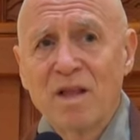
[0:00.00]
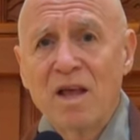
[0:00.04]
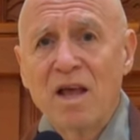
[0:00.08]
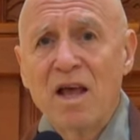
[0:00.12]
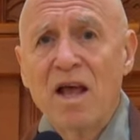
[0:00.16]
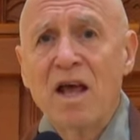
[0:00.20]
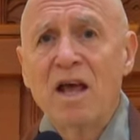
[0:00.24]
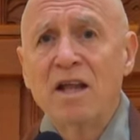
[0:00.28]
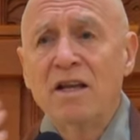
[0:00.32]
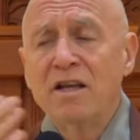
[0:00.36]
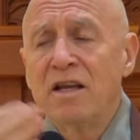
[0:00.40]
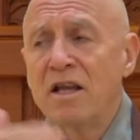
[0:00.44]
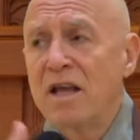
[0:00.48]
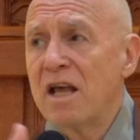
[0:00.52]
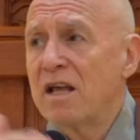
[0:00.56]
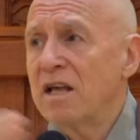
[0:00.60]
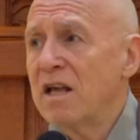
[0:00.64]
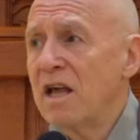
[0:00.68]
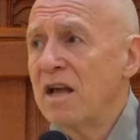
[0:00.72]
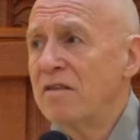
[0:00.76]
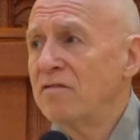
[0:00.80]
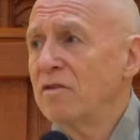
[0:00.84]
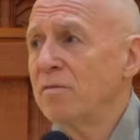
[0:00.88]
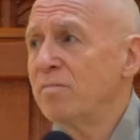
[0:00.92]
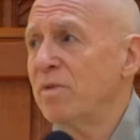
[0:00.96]
And
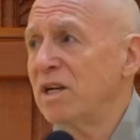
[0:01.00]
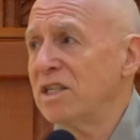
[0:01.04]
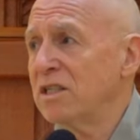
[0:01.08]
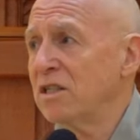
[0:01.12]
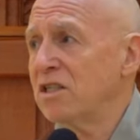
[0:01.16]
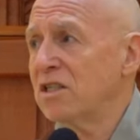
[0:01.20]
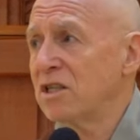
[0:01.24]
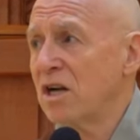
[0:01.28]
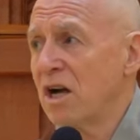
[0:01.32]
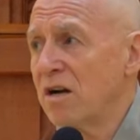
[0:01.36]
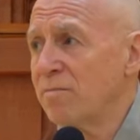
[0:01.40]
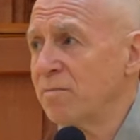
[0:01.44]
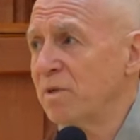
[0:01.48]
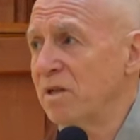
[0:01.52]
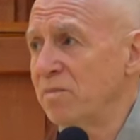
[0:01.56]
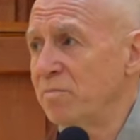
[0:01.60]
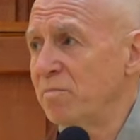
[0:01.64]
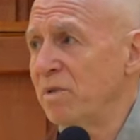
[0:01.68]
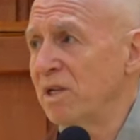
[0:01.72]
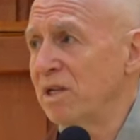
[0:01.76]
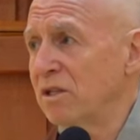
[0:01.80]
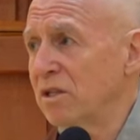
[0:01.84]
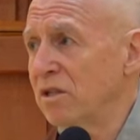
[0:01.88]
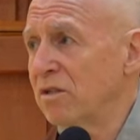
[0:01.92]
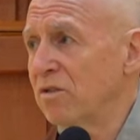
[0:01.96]
everybody's job can
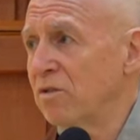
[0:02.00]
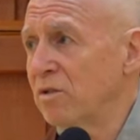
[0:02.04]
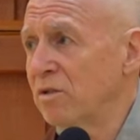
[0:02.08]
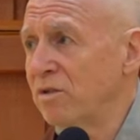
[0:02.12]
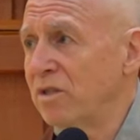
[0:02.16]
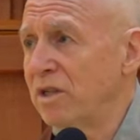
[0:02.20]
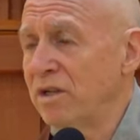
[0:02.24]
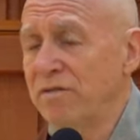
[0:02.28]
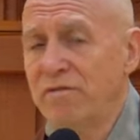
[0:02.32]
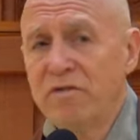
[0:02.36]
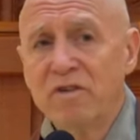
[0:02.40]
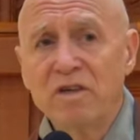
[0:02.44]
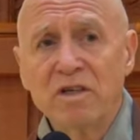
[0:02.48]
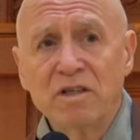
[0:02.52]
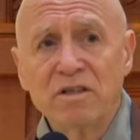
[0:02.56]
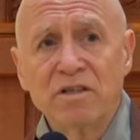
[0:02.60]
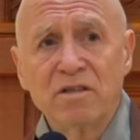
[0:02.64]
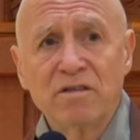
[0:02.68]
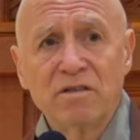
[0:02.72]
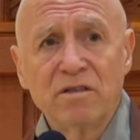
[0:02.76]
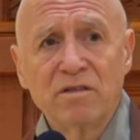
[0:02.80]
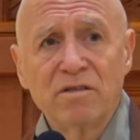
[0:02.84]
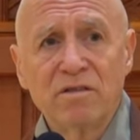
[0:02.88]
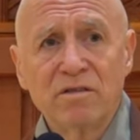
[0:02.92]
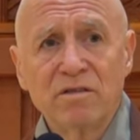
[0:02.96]
be a little different.
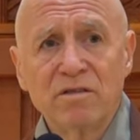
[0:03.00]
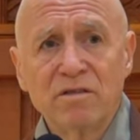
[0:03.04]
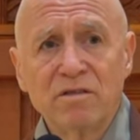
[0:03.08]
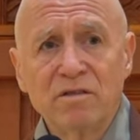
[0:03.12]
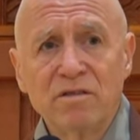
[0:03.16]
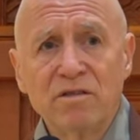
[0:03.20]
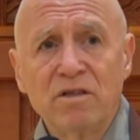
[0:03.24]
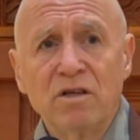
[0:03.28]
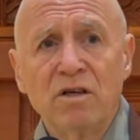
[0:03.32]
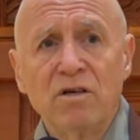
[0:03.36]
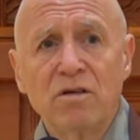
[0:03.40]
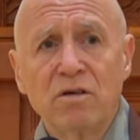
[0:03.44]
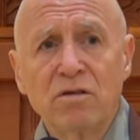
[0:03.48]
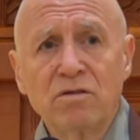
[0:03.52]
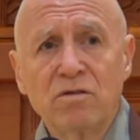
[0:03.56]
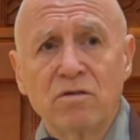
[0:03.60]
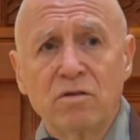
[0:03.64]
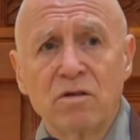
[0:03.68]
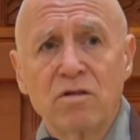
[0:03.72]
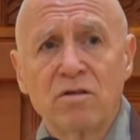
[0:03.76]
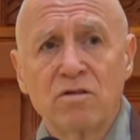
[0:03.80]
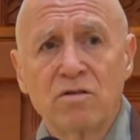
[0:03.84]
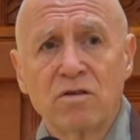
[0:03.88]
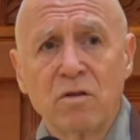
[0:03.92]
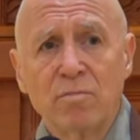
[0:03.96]
You know,
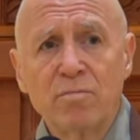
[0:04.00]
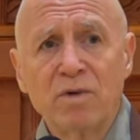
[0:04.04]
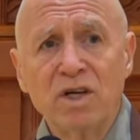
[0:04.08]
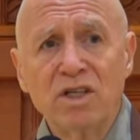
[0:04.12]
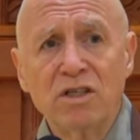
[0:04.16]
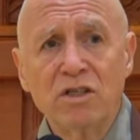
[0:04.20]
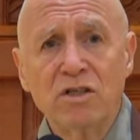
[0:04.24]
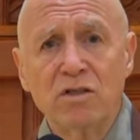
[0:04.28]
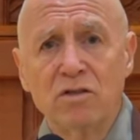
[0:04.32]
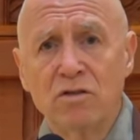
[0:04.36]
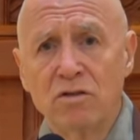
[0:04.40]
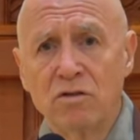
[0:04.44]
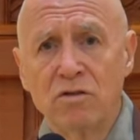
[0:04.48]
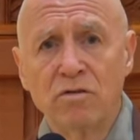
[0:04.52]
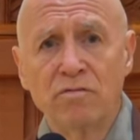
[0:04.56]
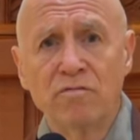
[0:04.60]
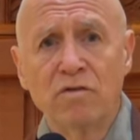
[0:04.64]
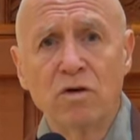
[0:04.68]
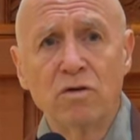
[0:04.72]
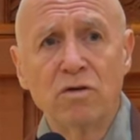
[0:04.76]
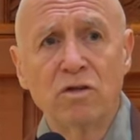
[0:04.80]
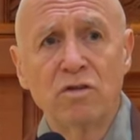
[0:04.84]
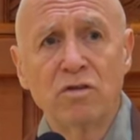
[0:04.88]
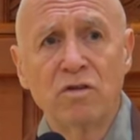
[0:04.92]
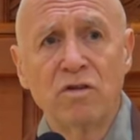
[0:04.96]
somebody's
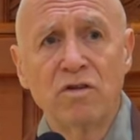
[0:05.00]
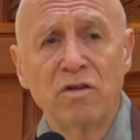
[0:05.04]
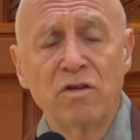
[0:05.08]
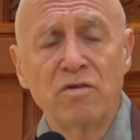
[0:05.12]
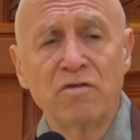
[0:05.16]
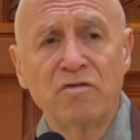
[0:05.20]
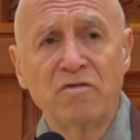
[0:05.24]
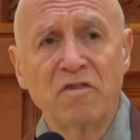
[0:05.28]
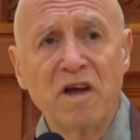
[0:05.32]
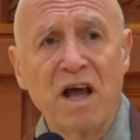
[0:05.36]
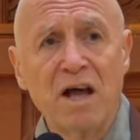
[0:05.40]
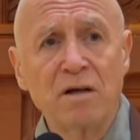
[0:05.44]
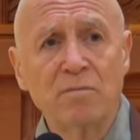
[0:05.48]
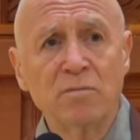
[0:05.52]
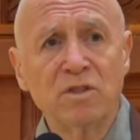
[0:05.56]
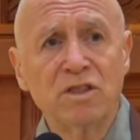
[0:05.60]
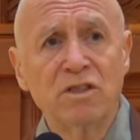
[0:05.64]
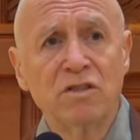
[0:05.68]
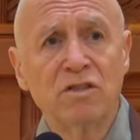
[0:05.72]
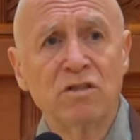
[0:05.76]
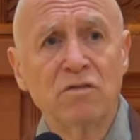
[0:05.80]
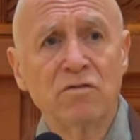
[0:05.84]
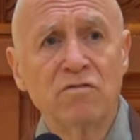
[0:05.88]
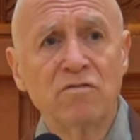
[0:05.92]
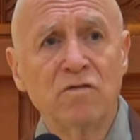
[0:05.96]
devoted to their
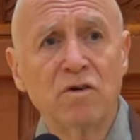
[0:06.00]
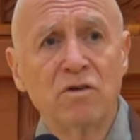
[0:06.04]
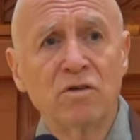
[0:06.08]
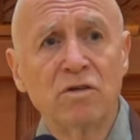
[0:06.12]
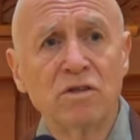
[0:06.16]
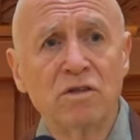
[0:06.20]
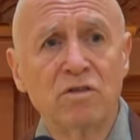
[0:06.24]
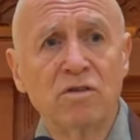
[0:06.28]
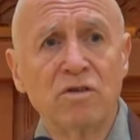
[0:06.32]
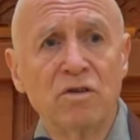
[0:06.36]
family, devoted